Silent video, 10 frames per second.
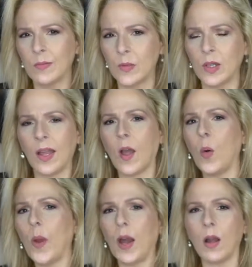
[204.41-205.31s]
So like I'll
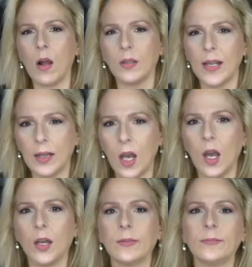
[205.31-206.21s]
wear it all day
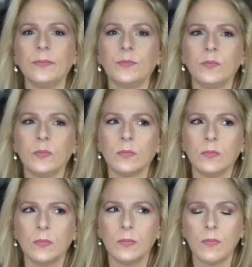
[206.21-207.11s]
long,
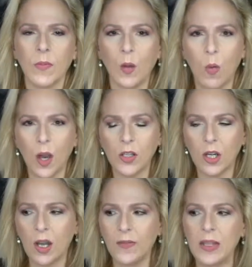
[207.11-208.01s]
wash it
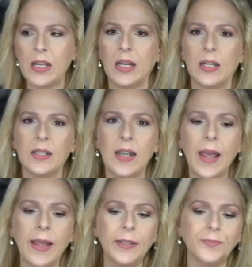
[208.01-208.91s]
off at the end of the
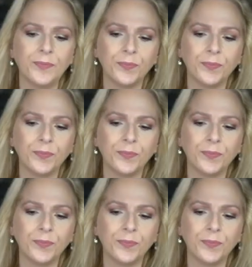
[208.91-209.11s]
day,